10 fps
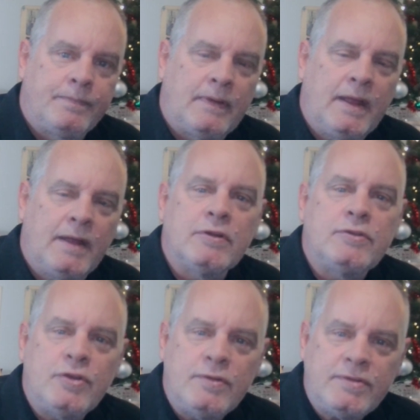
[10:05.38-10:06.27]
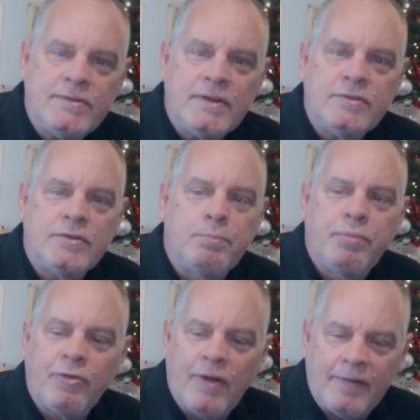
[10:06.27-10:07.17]
It reduces it to
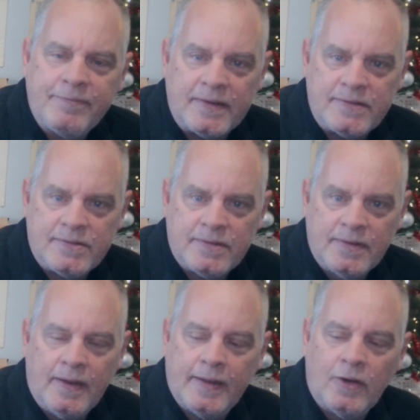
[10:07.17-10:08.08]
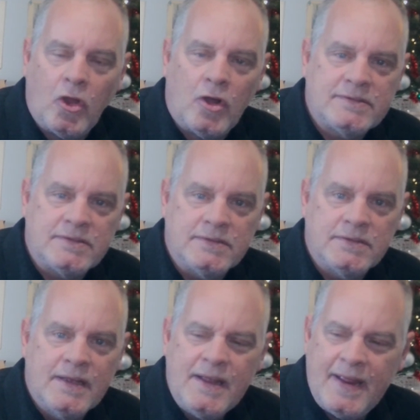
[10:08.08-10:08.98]
profits and losses
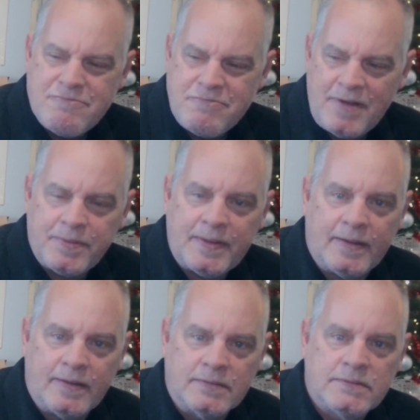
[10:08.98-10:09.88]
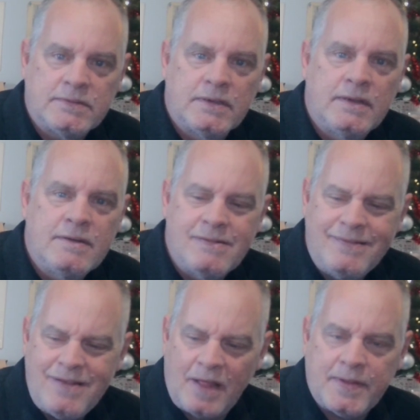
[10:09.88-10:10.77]
and nothing else.
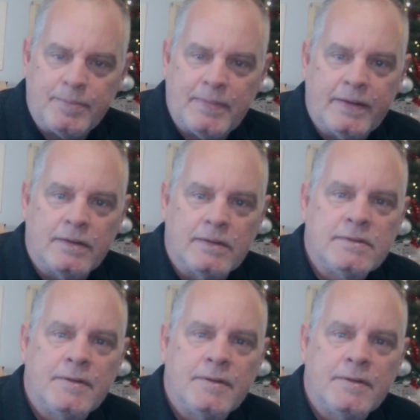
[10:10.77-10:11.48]
Nothing matters.